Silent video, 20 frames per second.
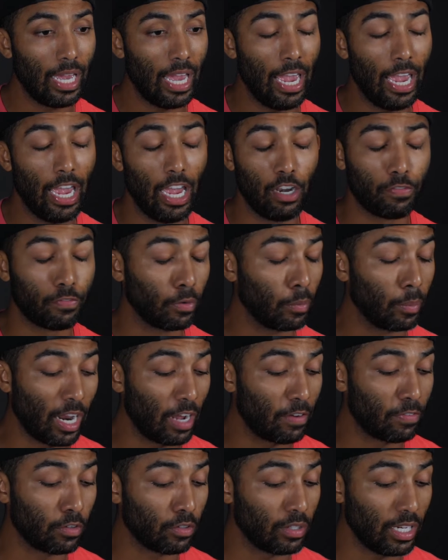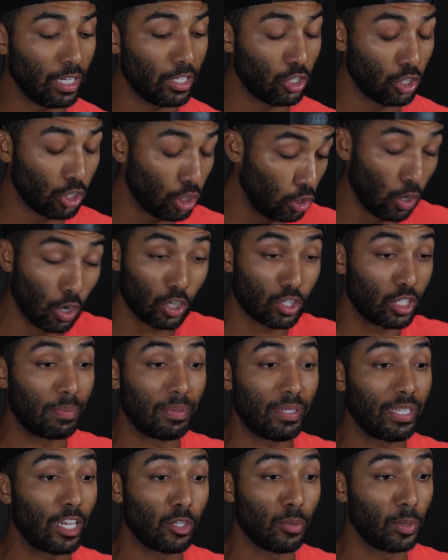and for whatever reason, the dog's
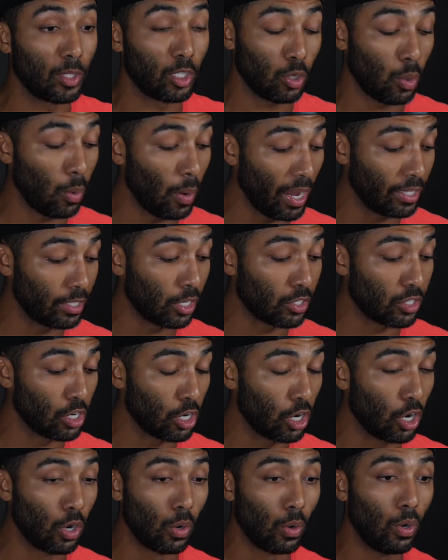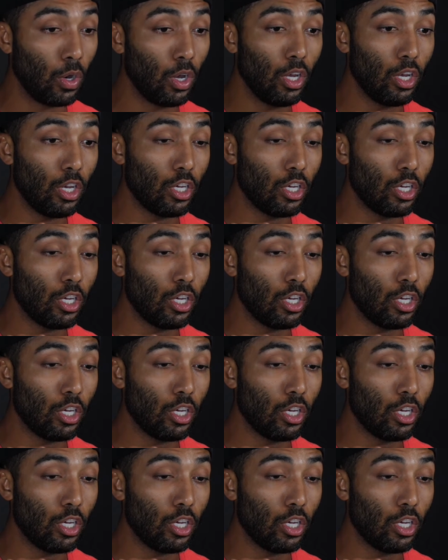obsessed with a toy and doesn't go.